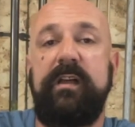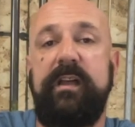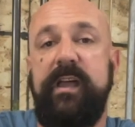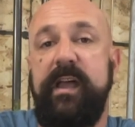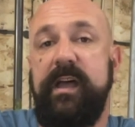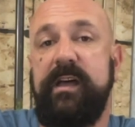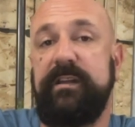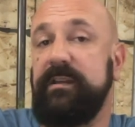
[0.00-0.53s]

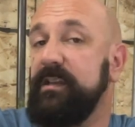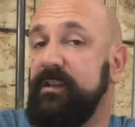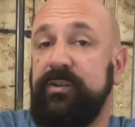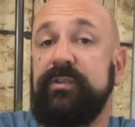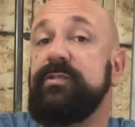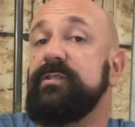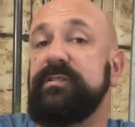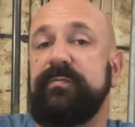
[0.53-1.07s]
And it
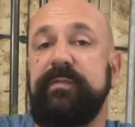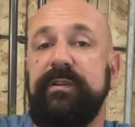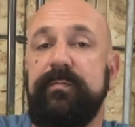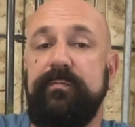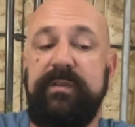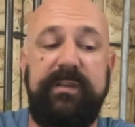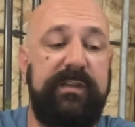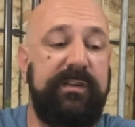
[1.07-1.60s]
could just be
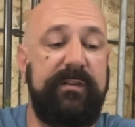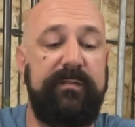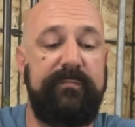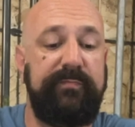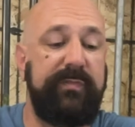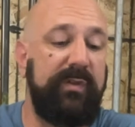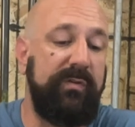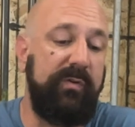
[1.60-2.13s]
me,
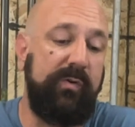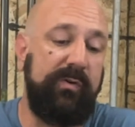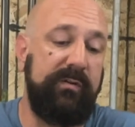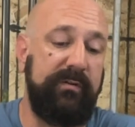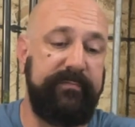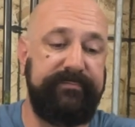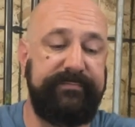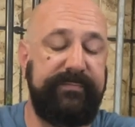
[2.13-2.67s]

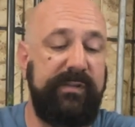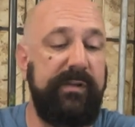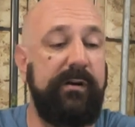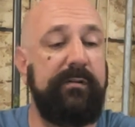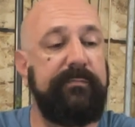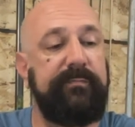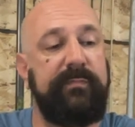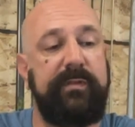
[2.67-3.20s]
or,
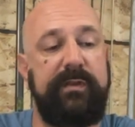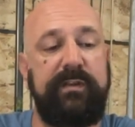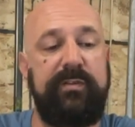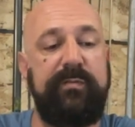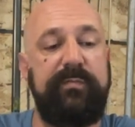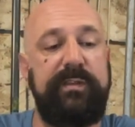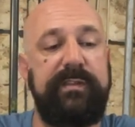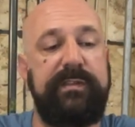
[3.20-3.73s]
it
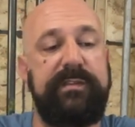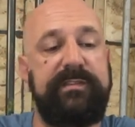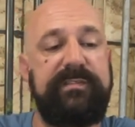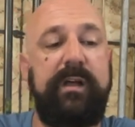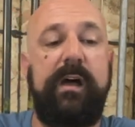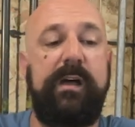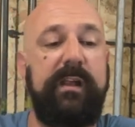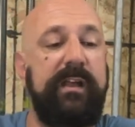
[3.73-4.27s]
could be the
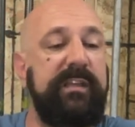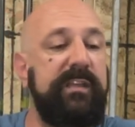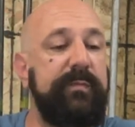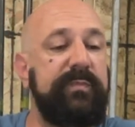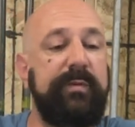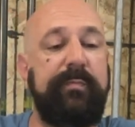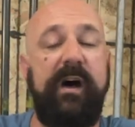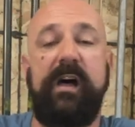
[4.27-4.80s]
design. I keep
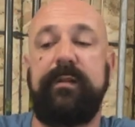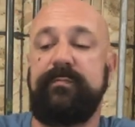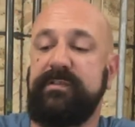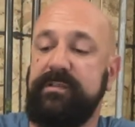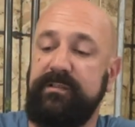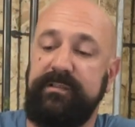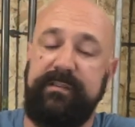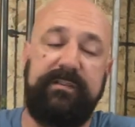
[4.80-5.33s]
the bottoms
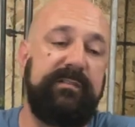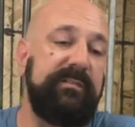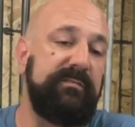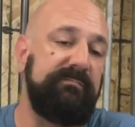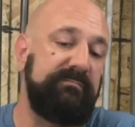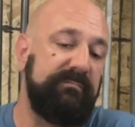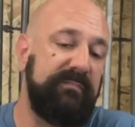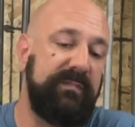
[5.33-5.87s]
clean and
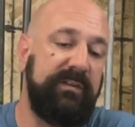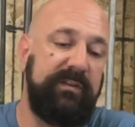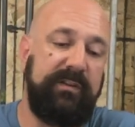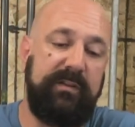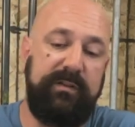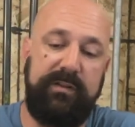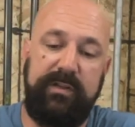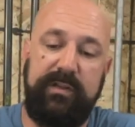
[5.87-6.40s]

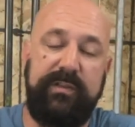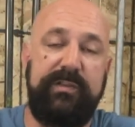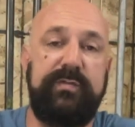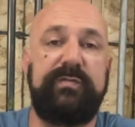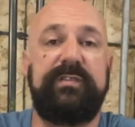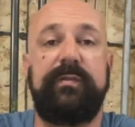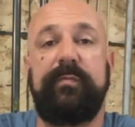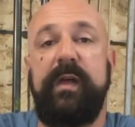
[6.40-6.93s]

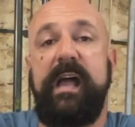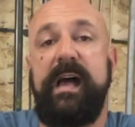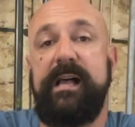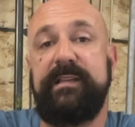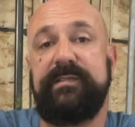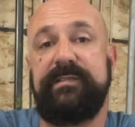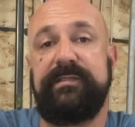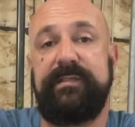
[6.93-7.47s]
use them
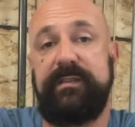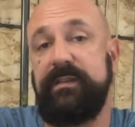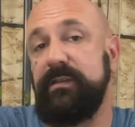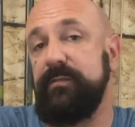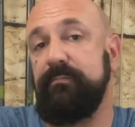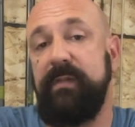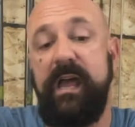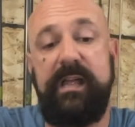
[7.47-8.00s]
as the
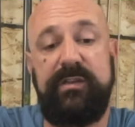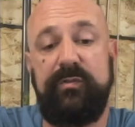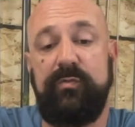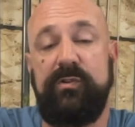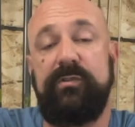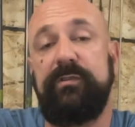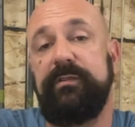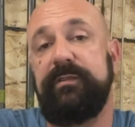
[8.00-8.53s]

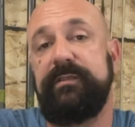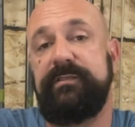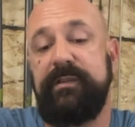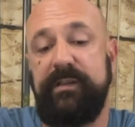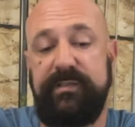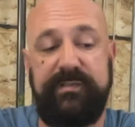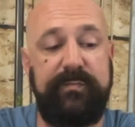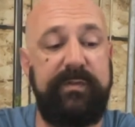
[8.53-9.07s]
manual
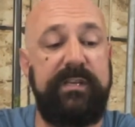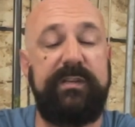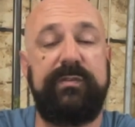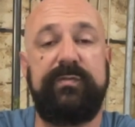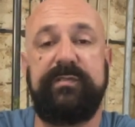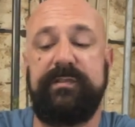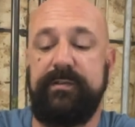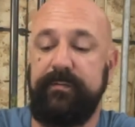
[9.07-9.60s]
tells me to
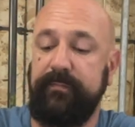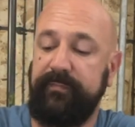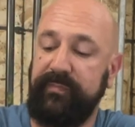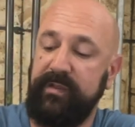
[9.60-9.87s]
use them.